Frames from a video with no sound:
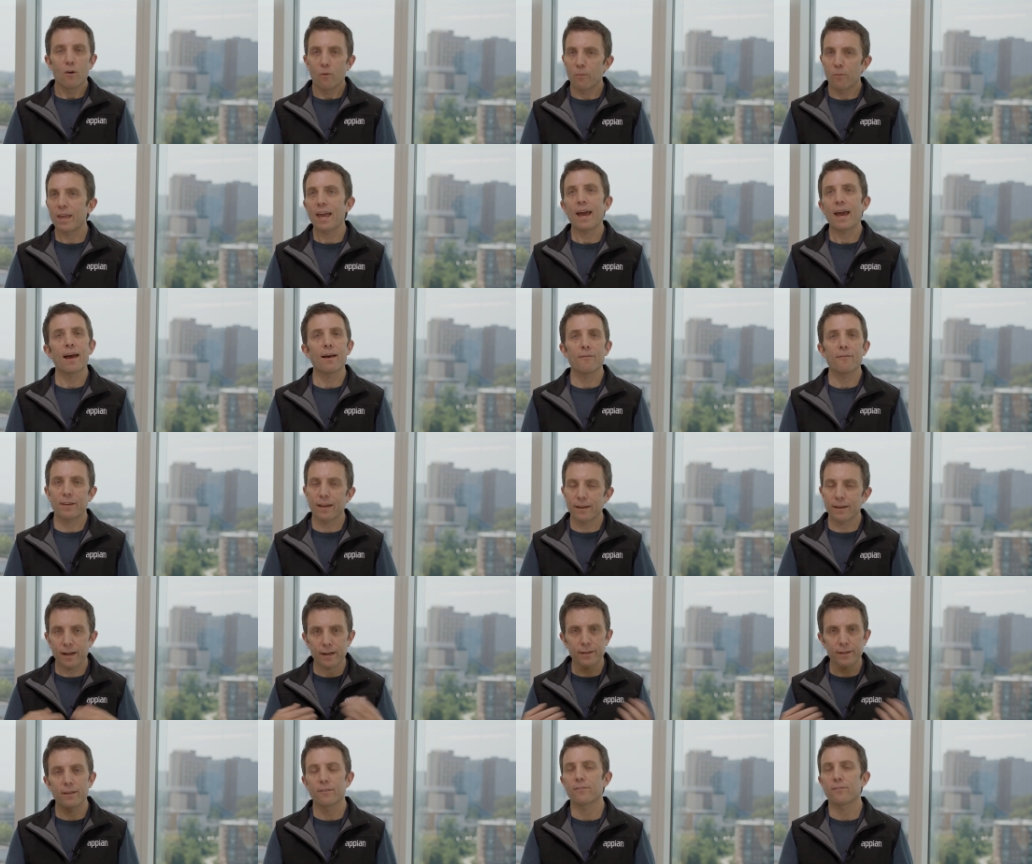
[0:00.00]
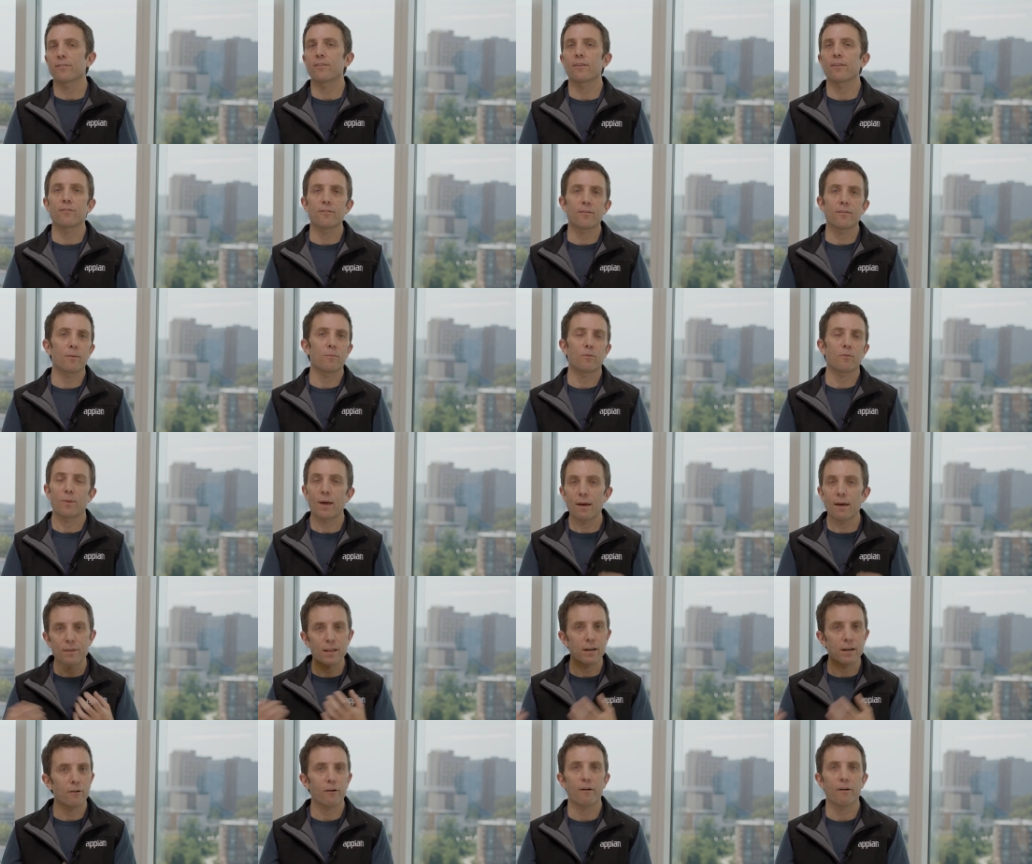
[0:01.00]
We have connected systems, we
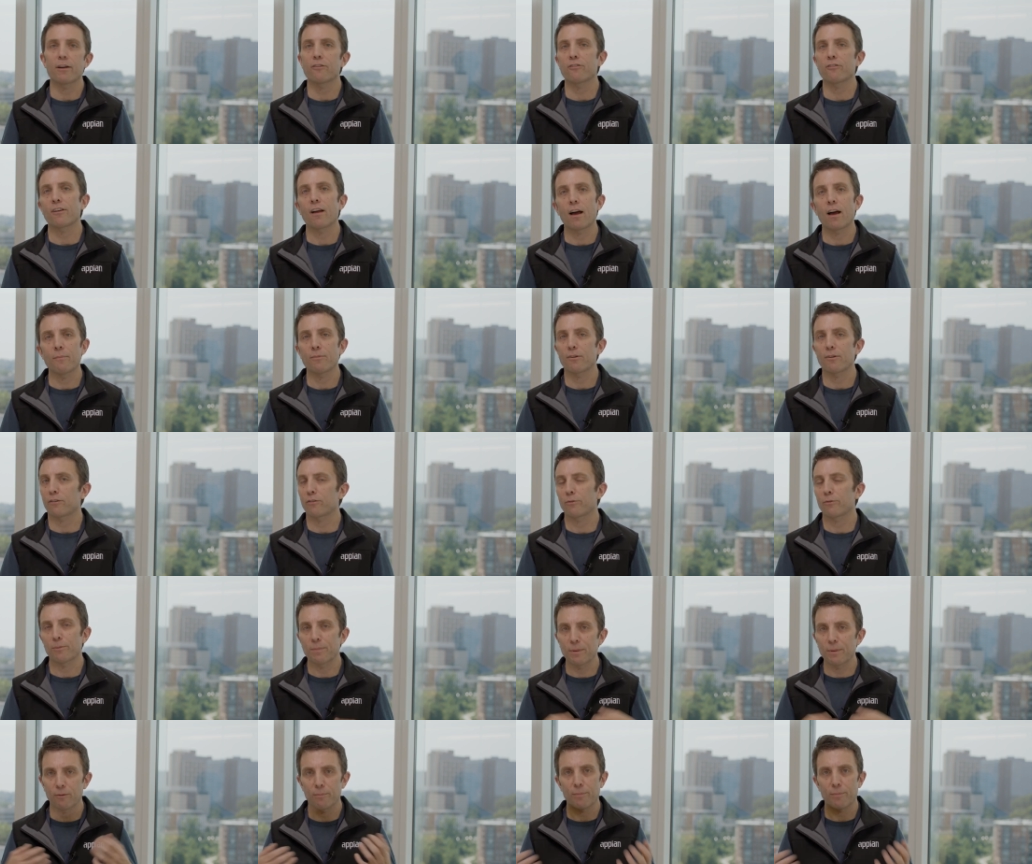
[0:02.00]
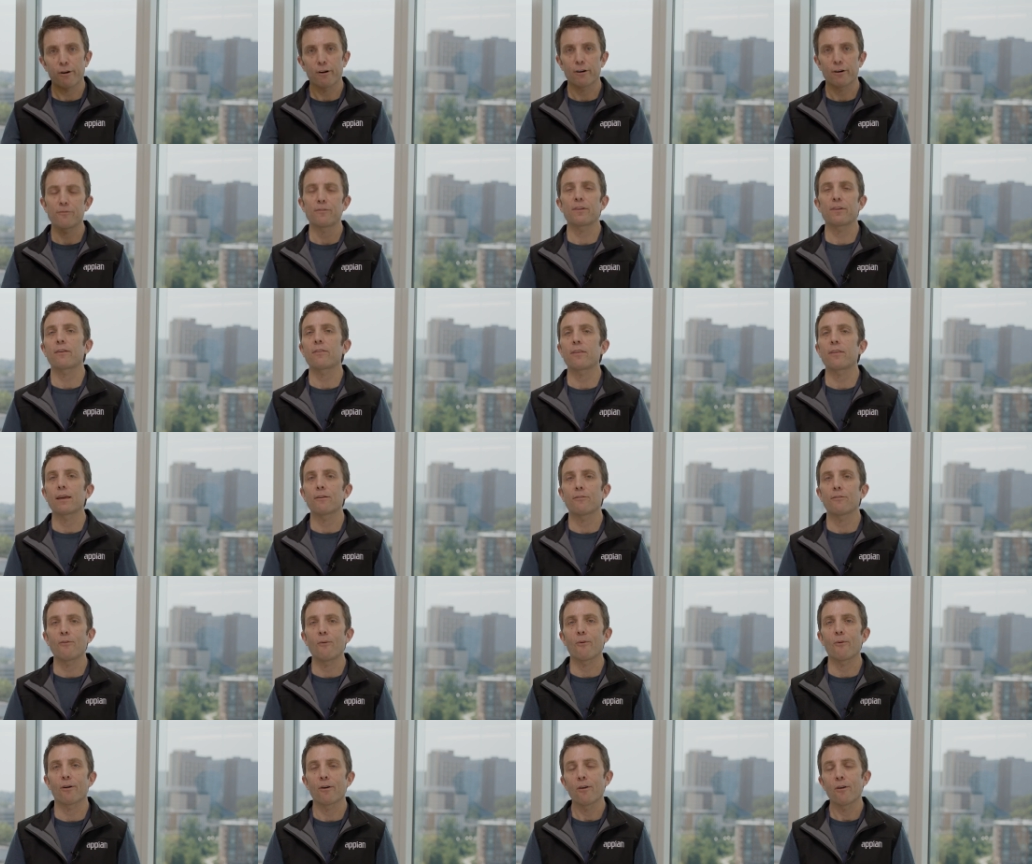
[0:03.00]
have integration objects. We're built perfectly
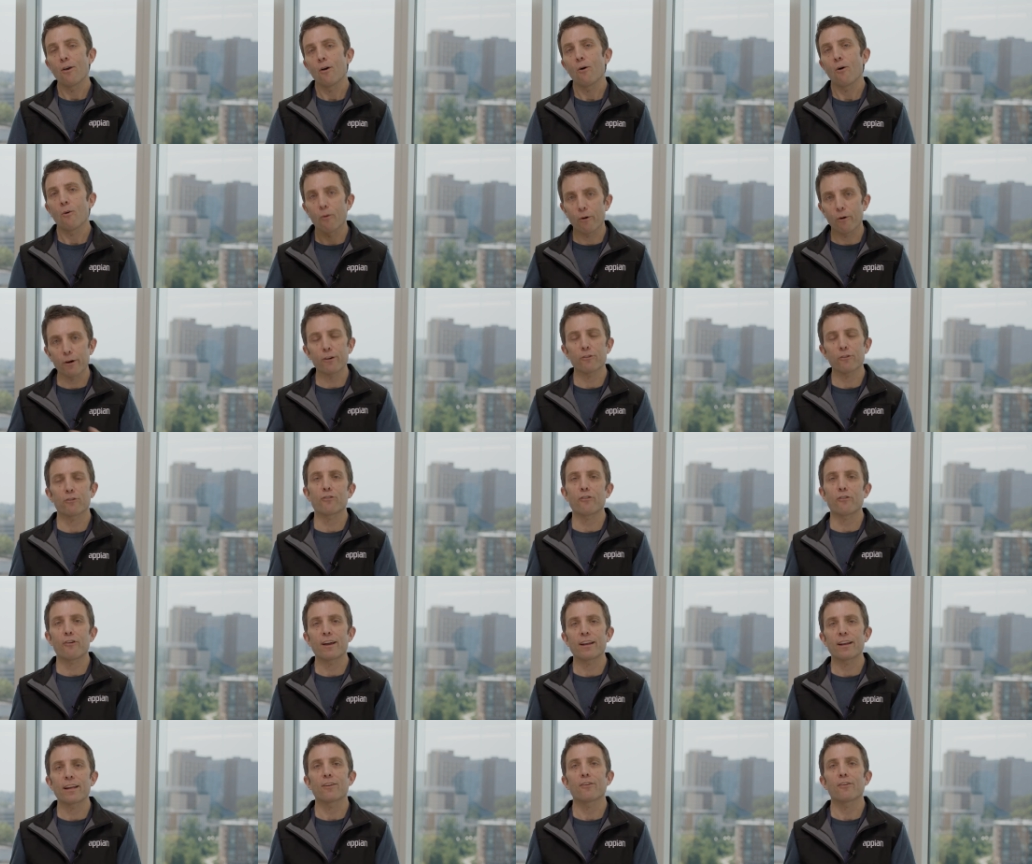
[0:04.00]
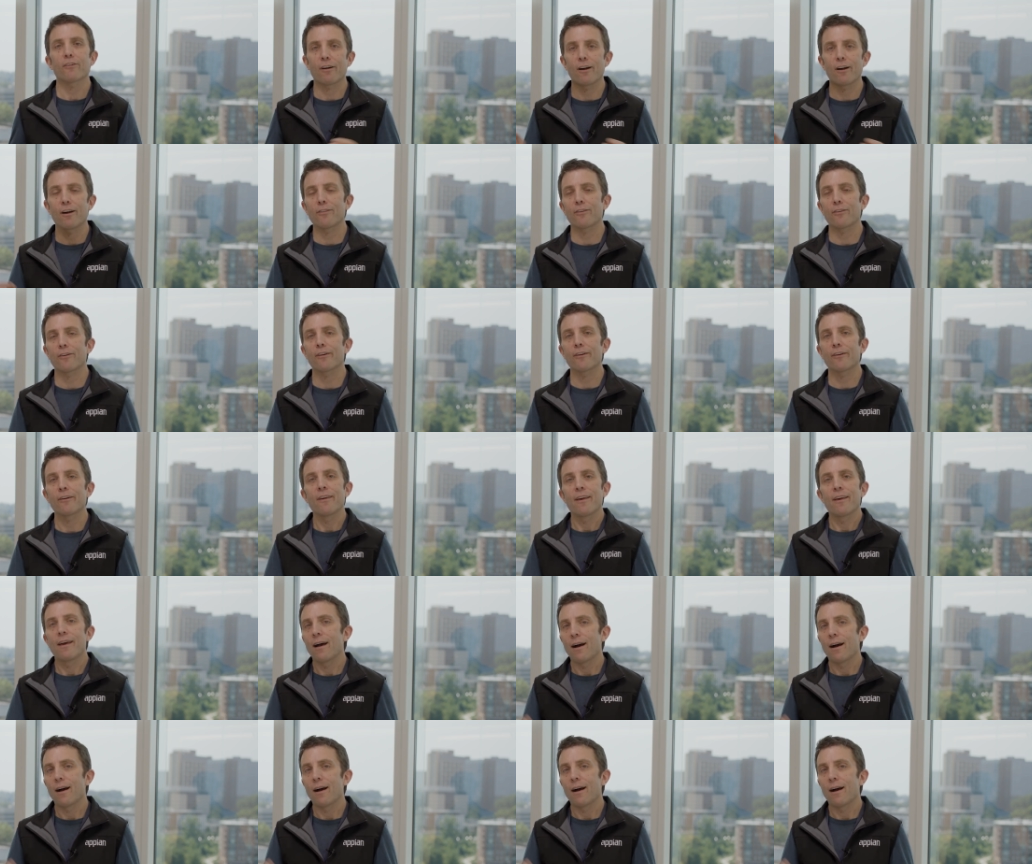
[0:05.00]
for orchestrating your other